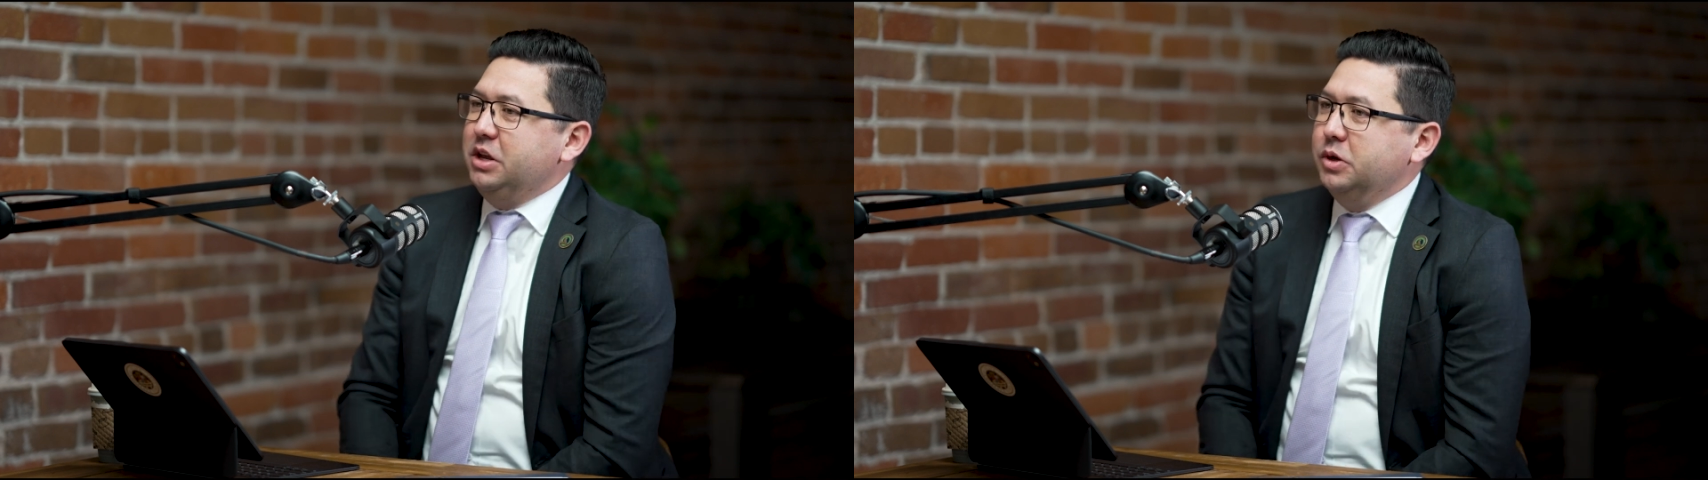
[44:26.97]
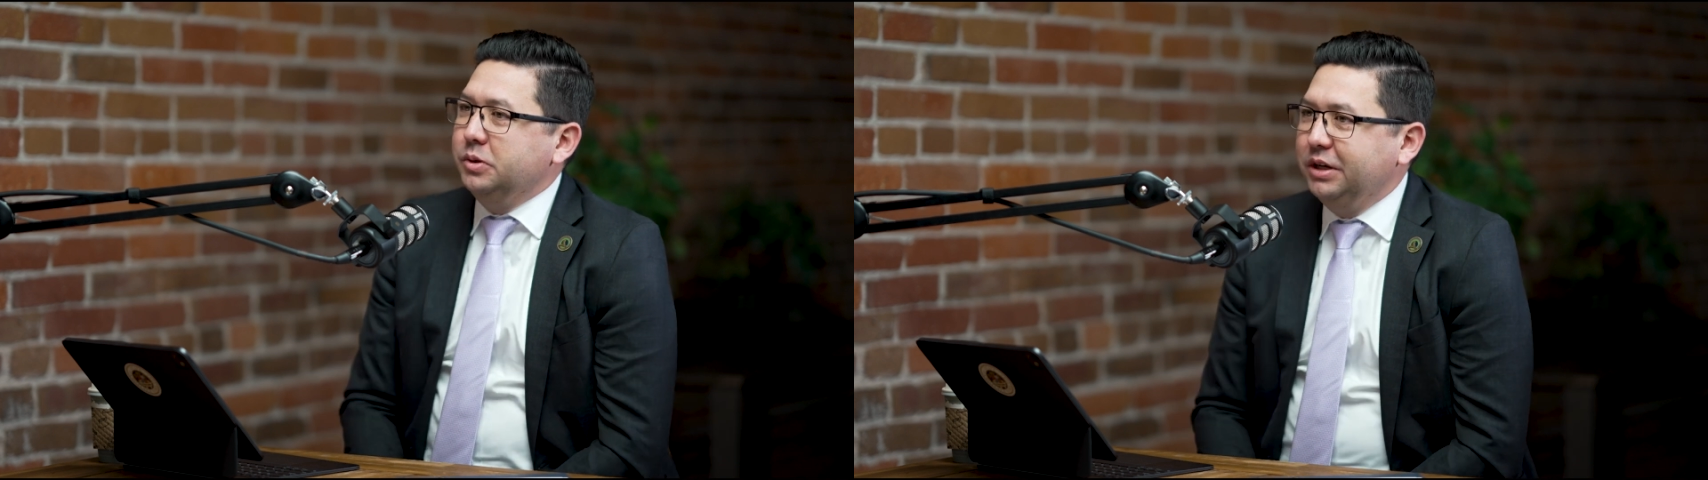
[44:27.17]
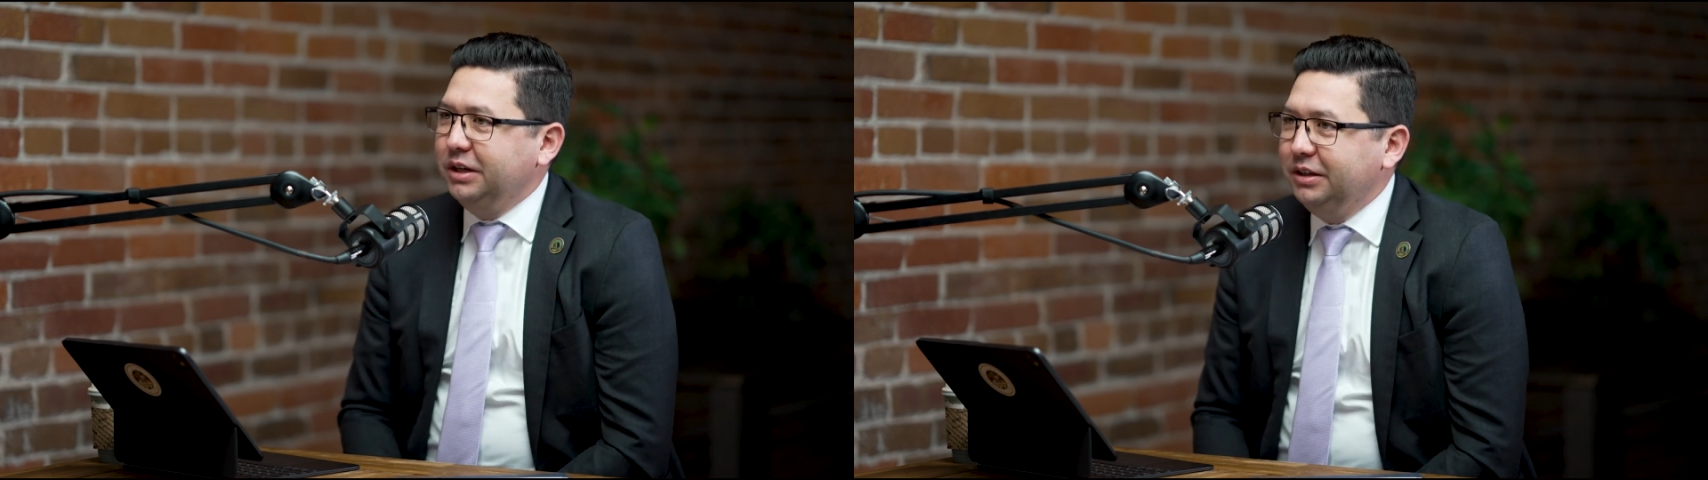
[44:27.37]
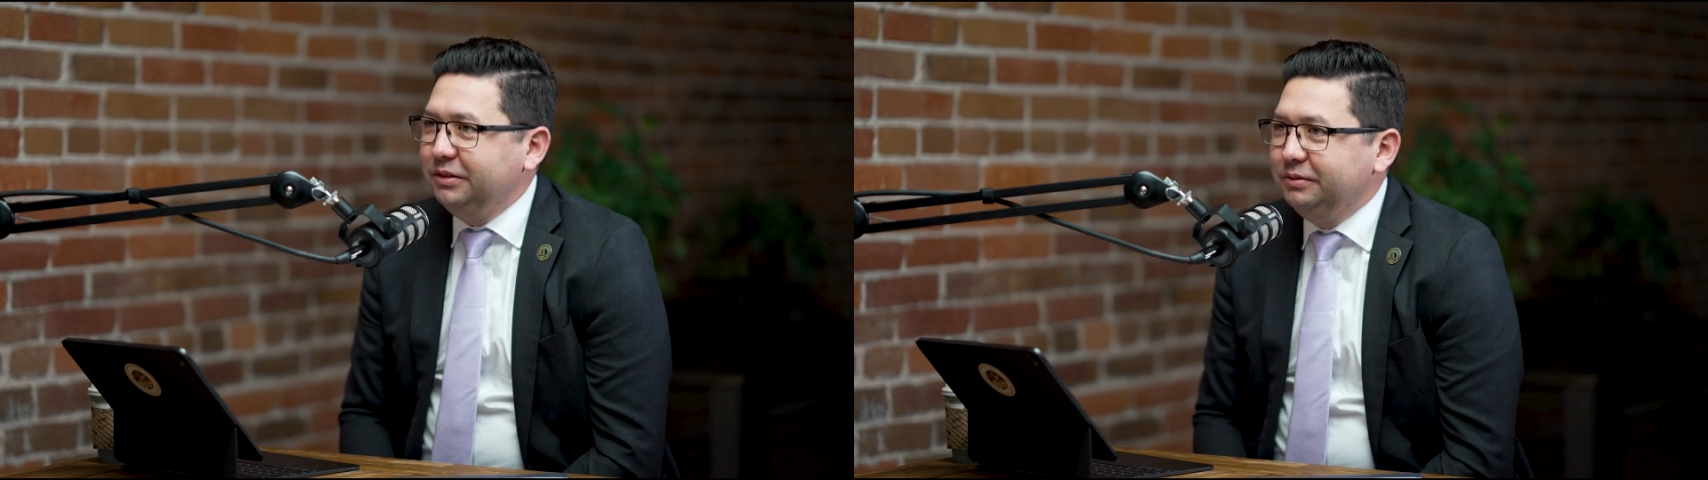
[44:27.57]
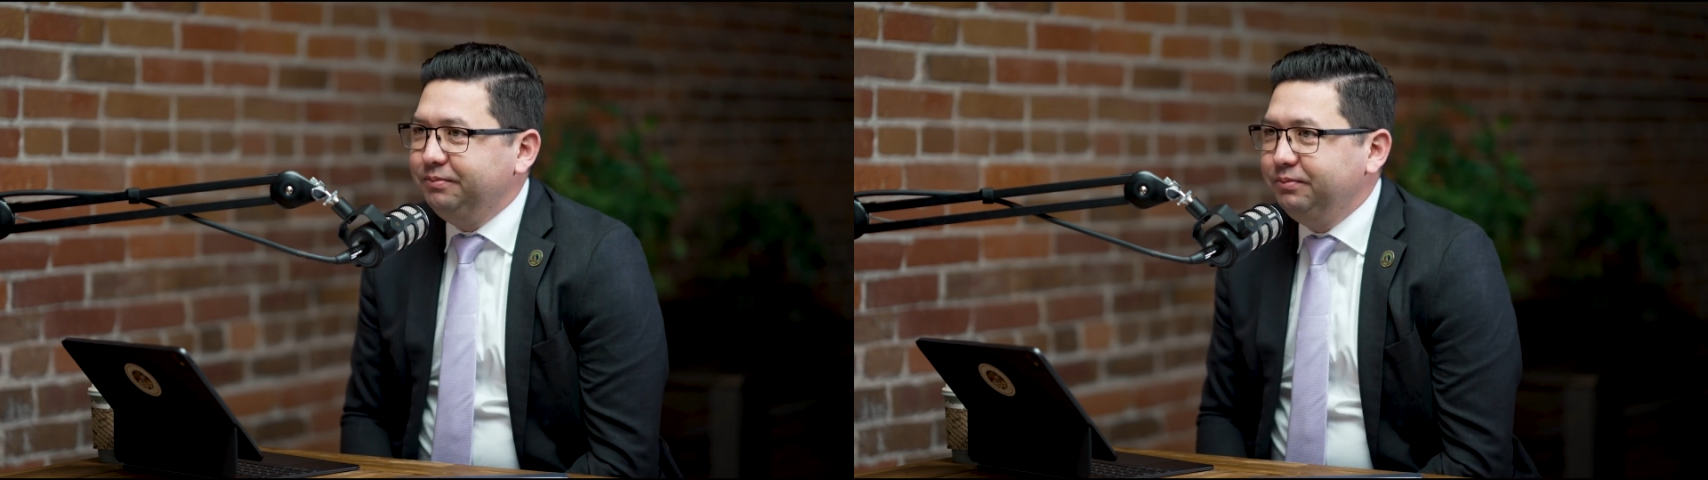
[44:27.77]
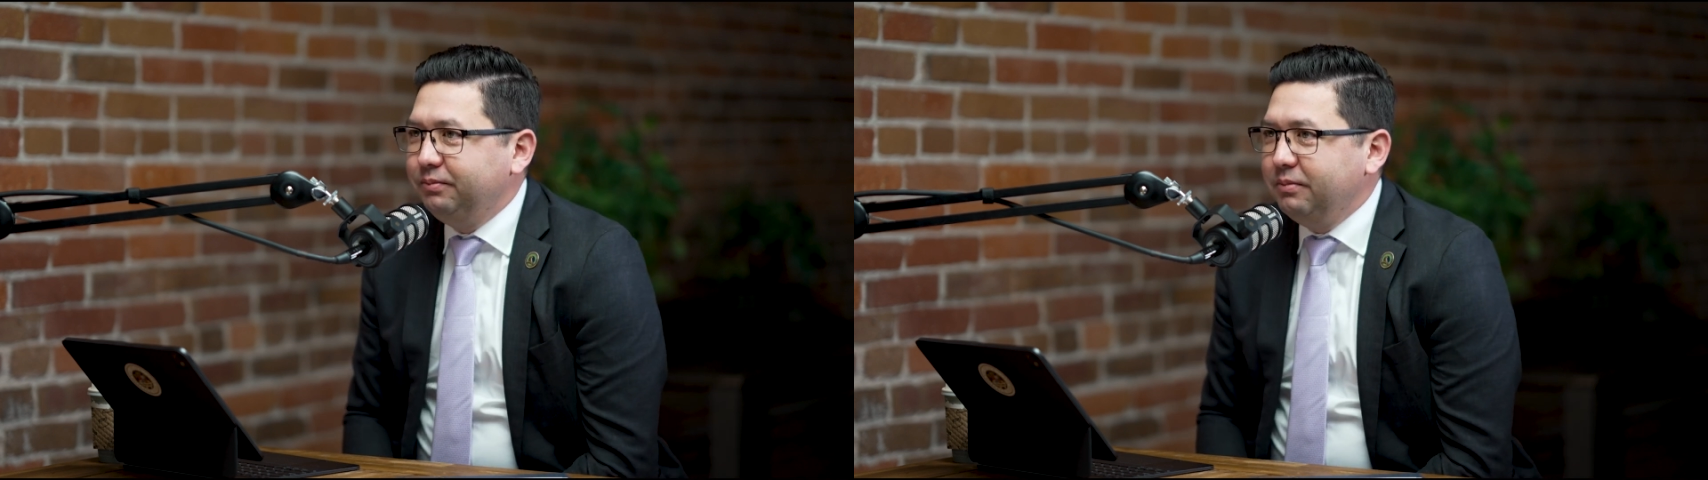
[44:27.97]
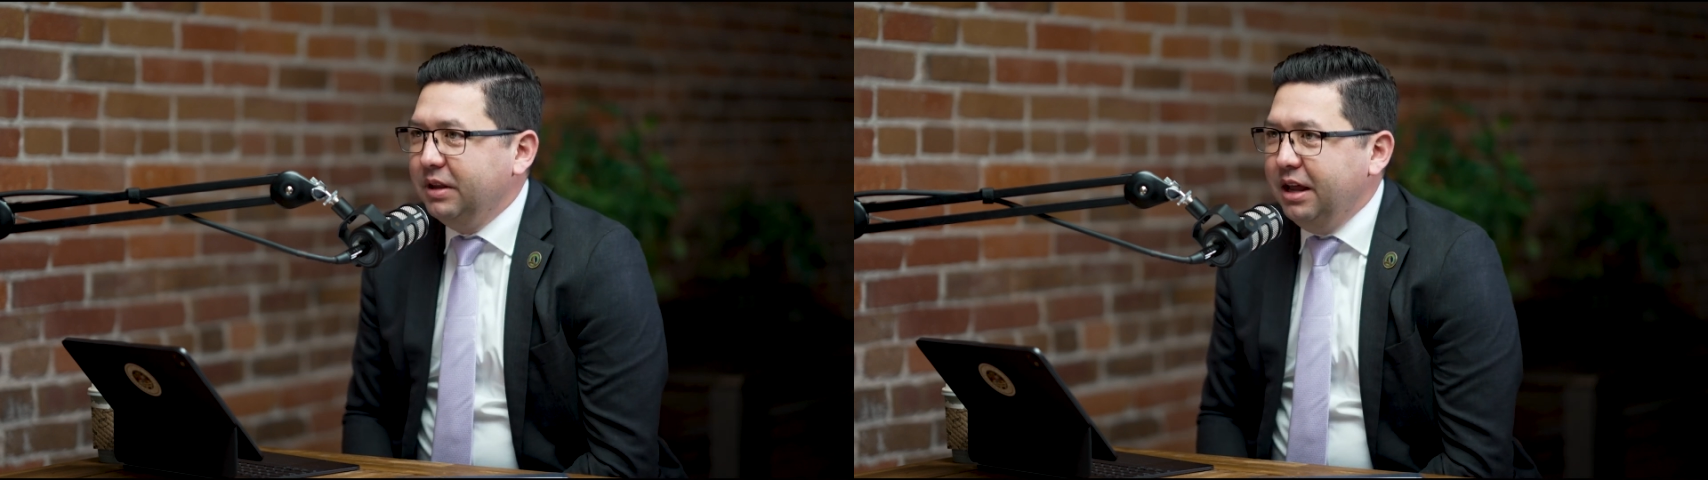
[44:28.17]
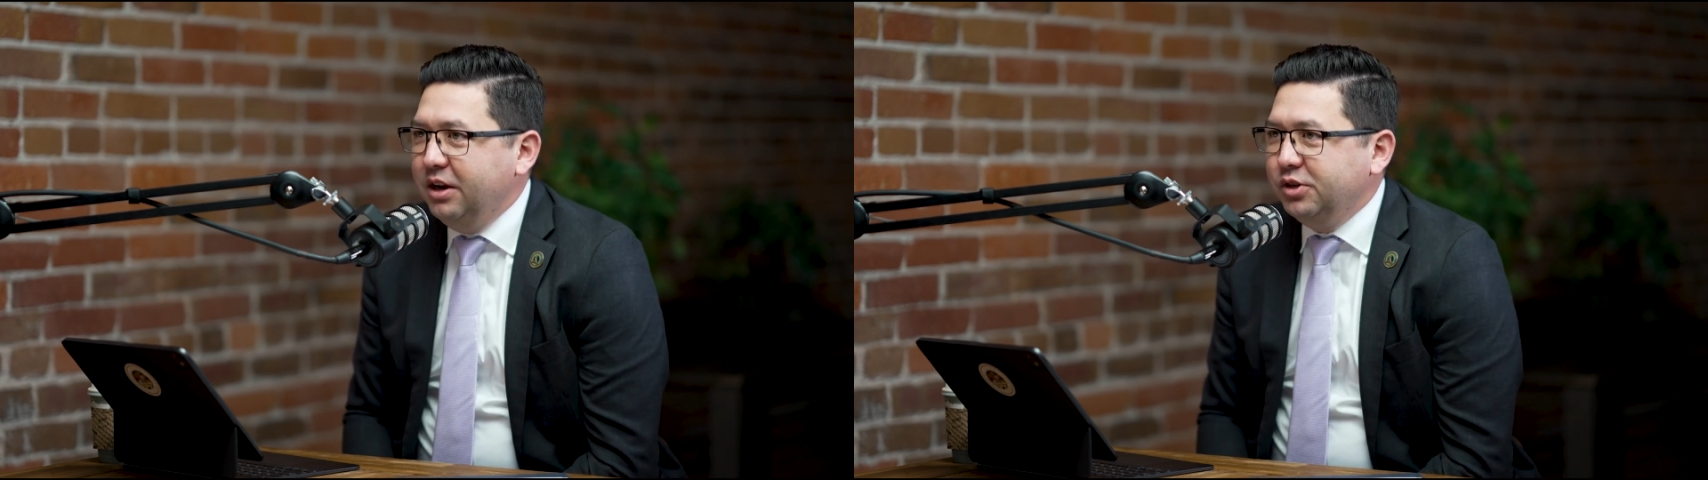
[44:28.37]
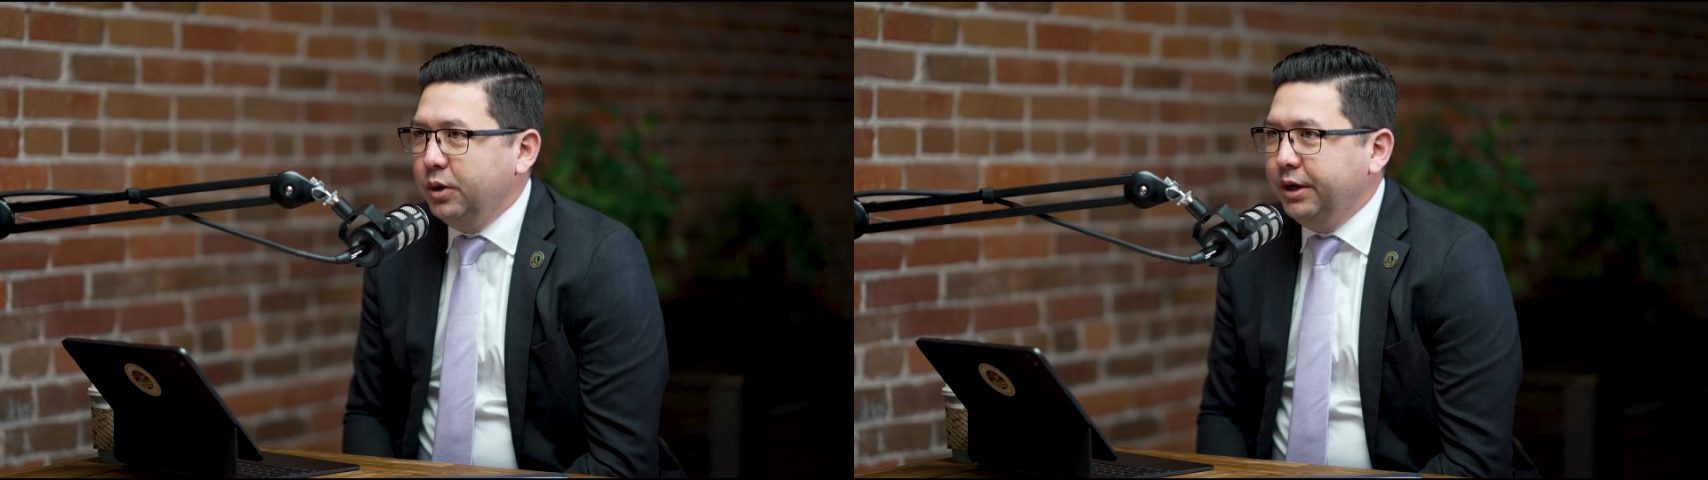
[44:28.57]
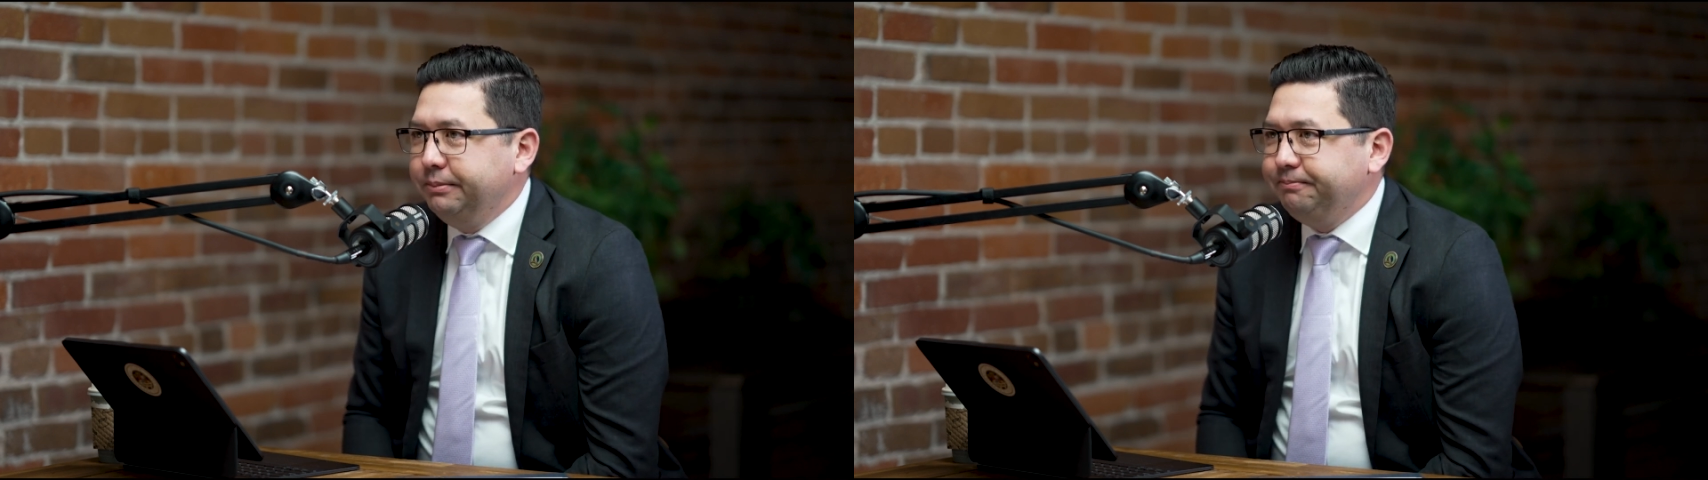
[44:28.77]
use it and
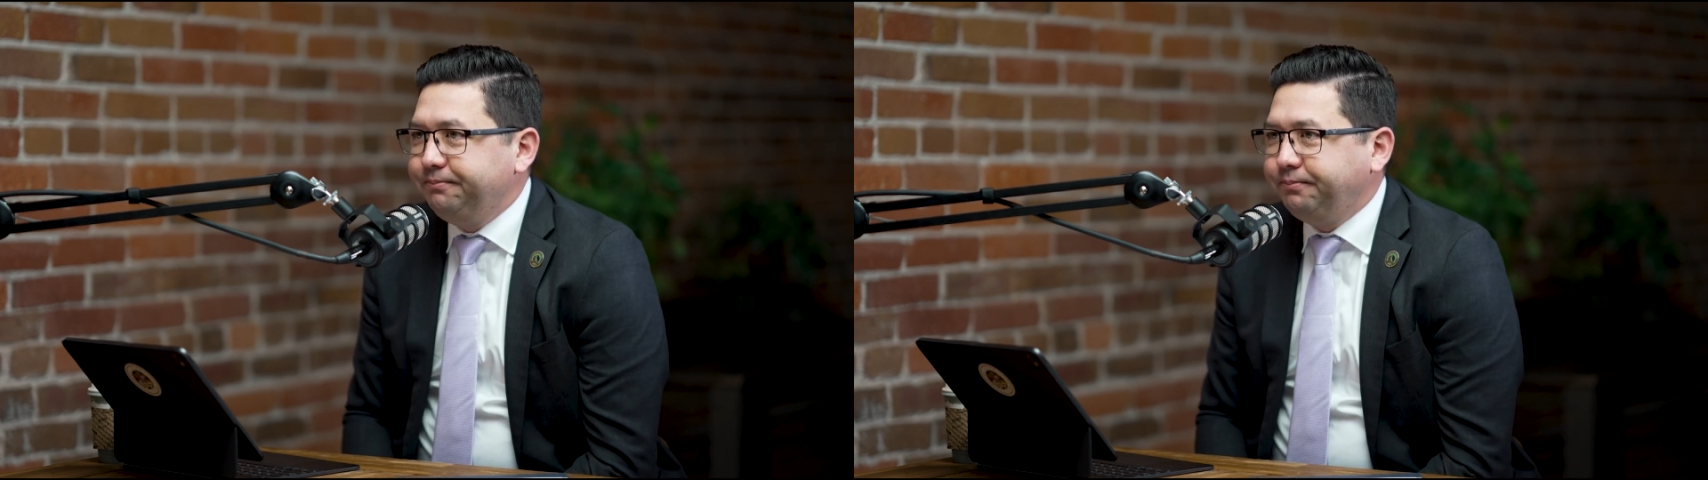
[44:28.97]
enjoy it.